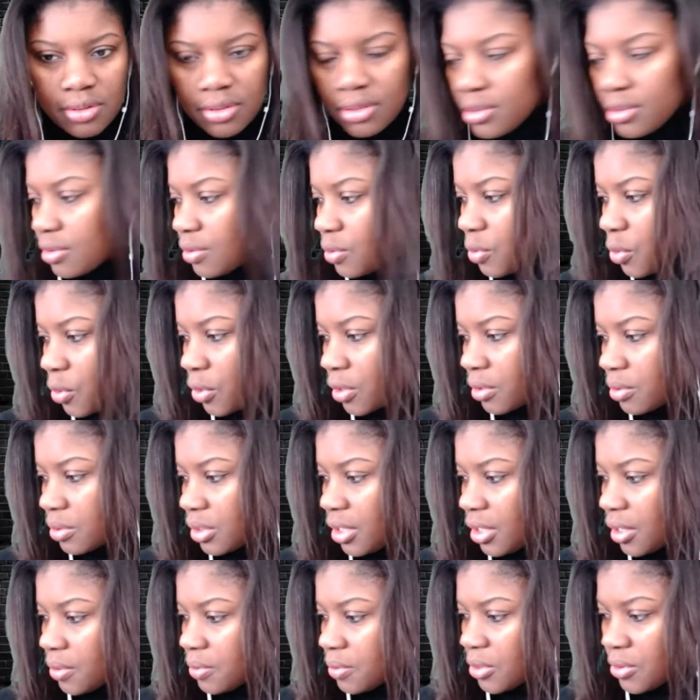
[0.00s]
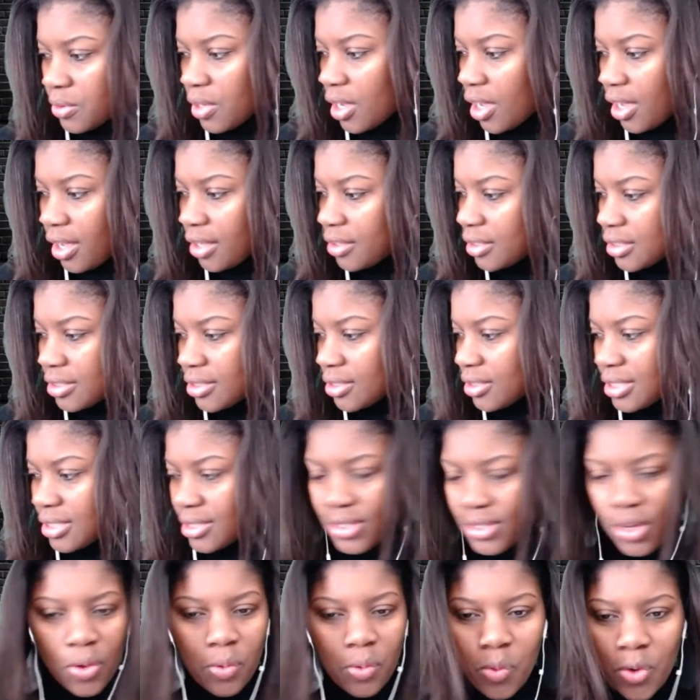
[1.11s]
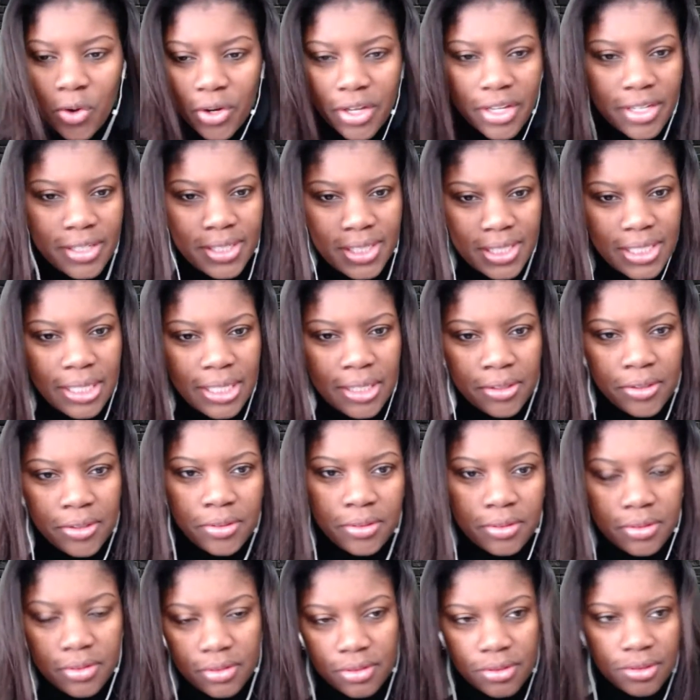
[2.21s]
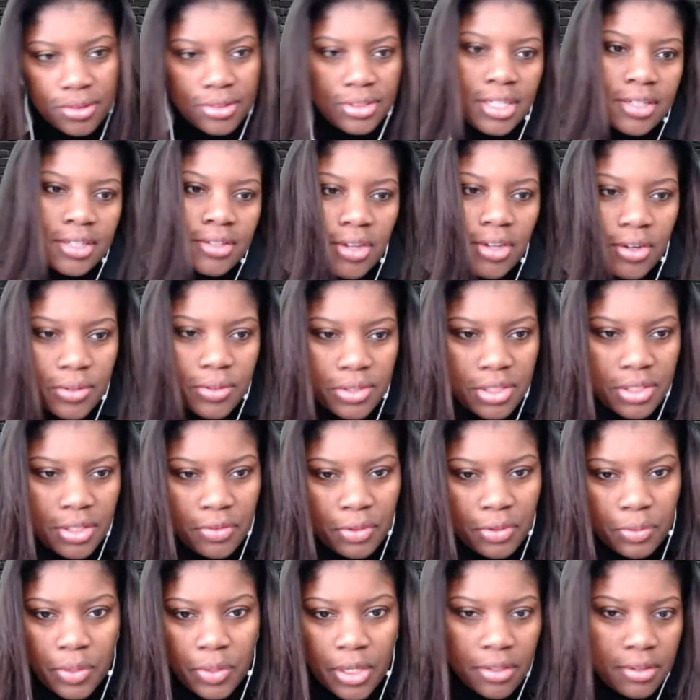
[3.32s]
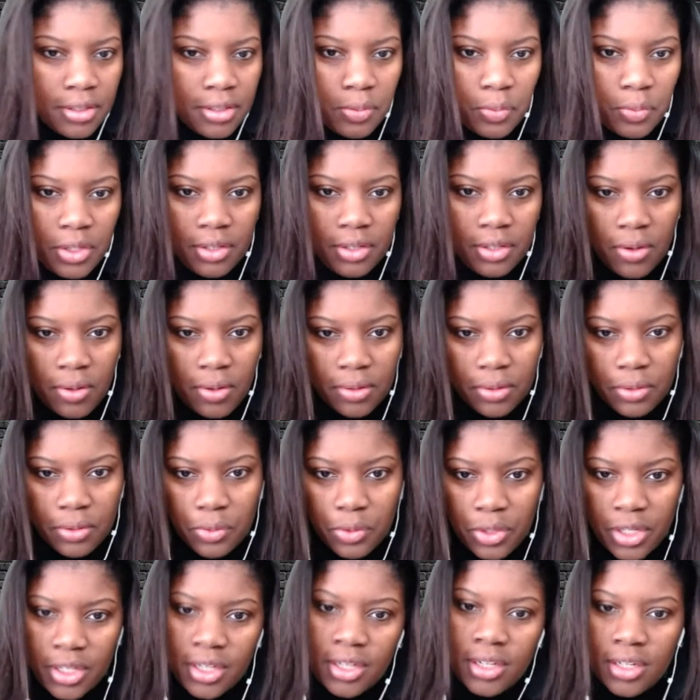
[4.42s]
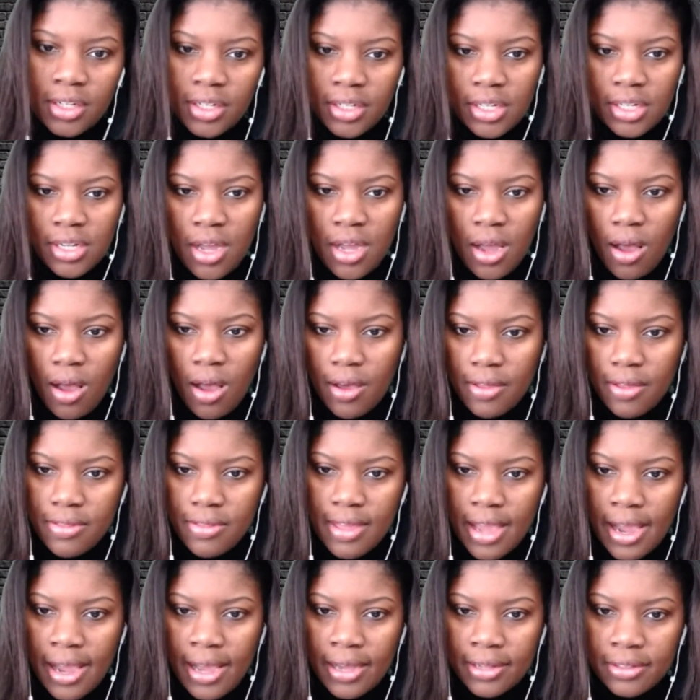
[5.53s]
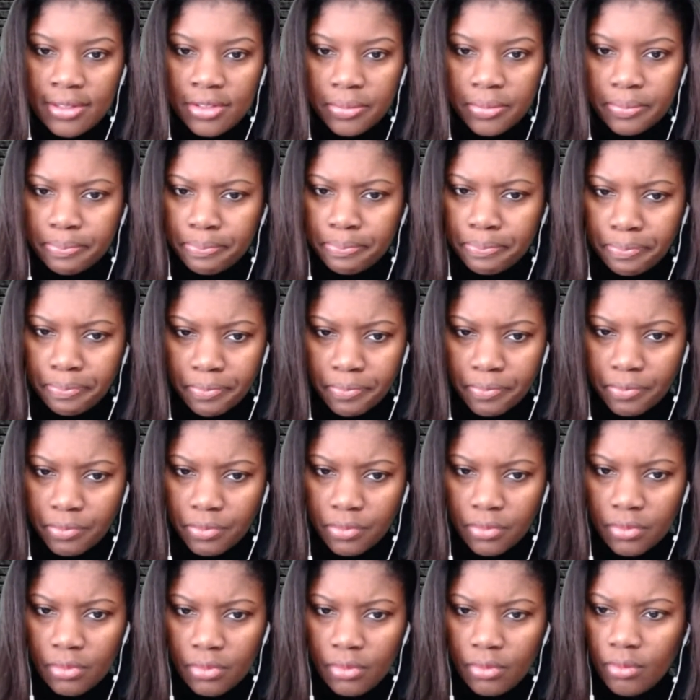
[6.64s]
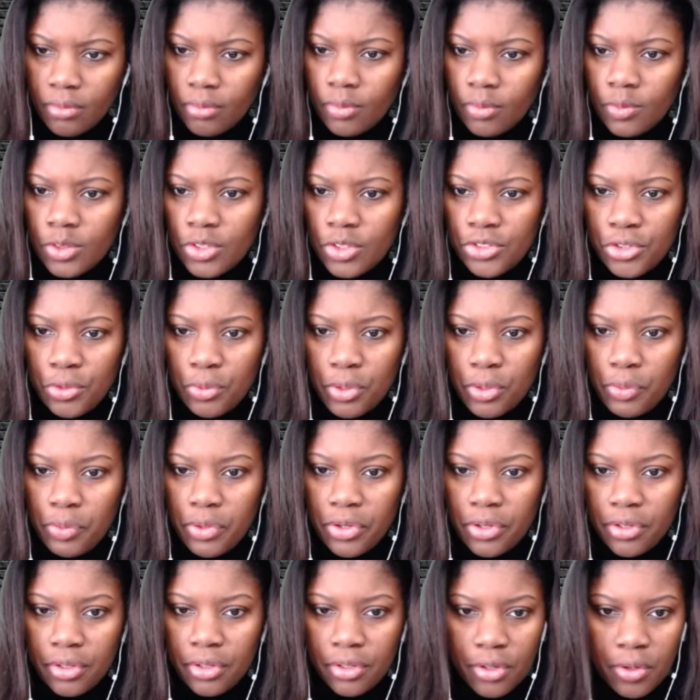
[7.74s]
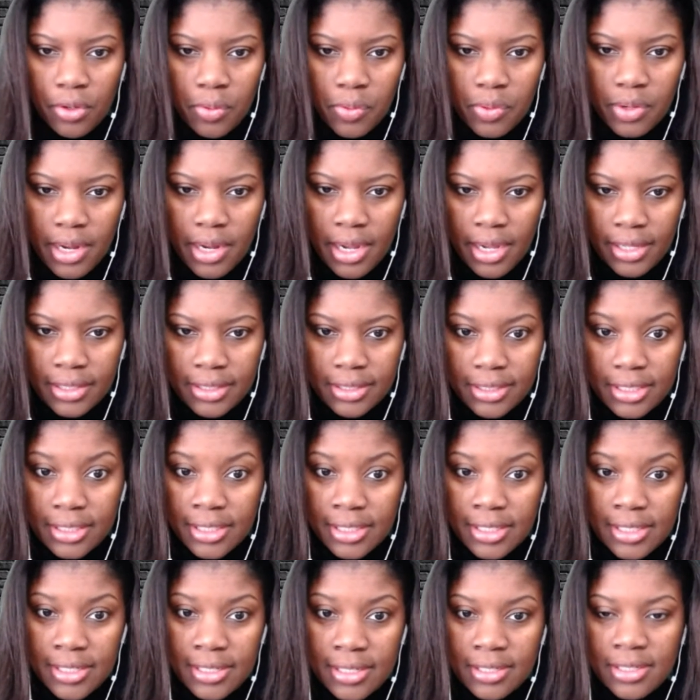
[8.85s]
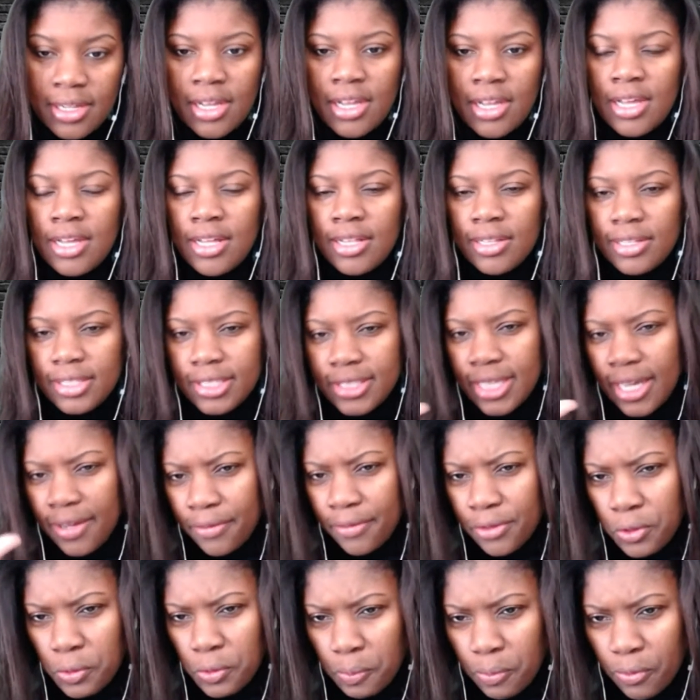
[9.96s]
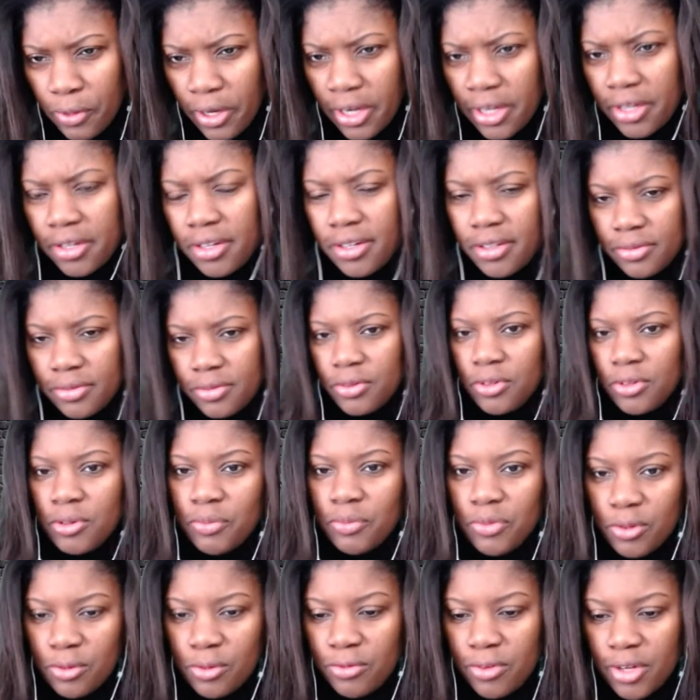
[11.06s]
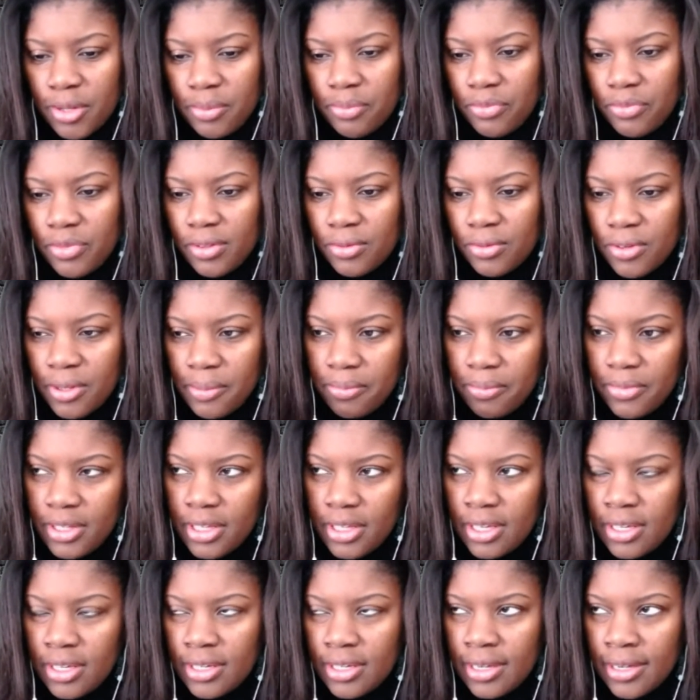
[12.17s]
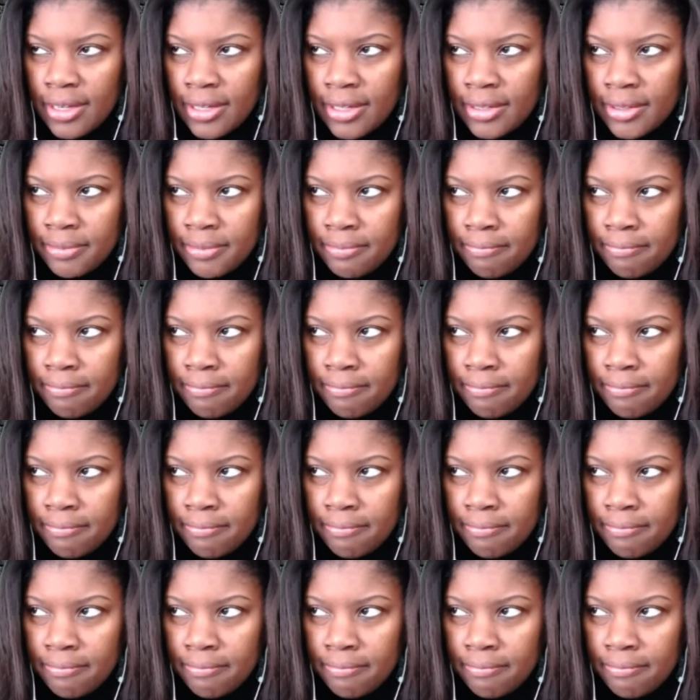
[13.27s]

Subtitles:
or, they're not, it's all working together. There's technocracy everywhere. I think we can all agree on that. So where we're going to go next is, let's have a little break from the